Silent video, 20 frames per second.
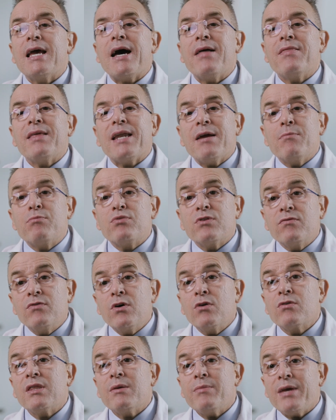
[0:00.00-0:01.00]
and then I
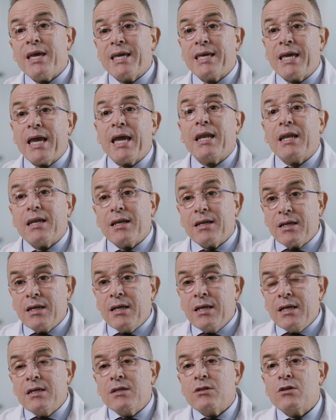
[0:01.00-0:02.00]
provoke them again
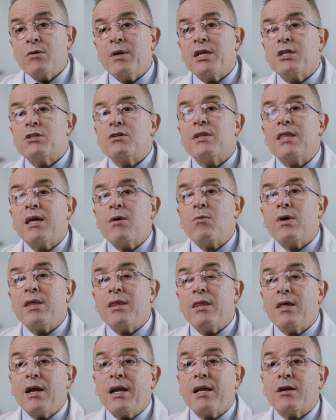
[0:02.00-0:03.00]
to make sure that
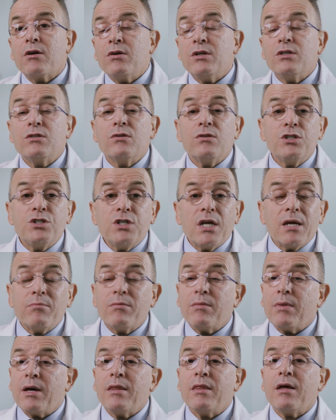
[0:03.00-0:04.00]
when they are going to the
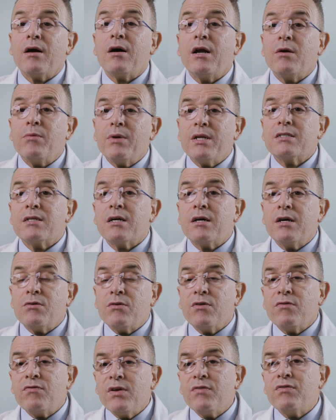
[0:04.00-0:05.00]
gym and the heart rate is
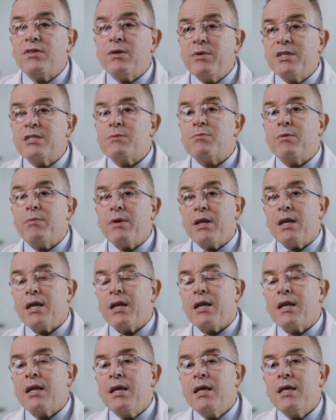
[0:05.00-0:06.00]
150 beats per minute,
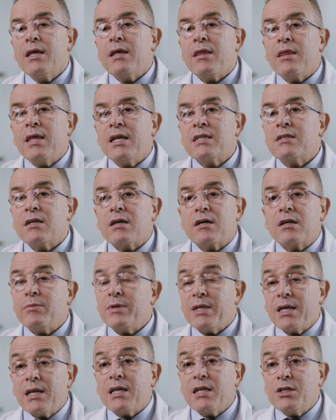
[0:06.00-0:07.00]
there's not going to
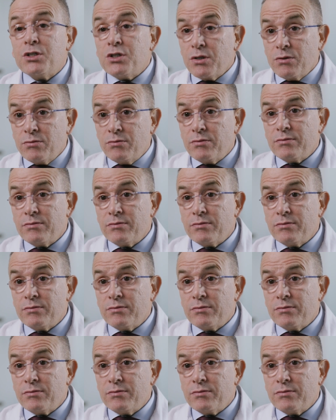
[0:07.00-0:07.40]
be any issue.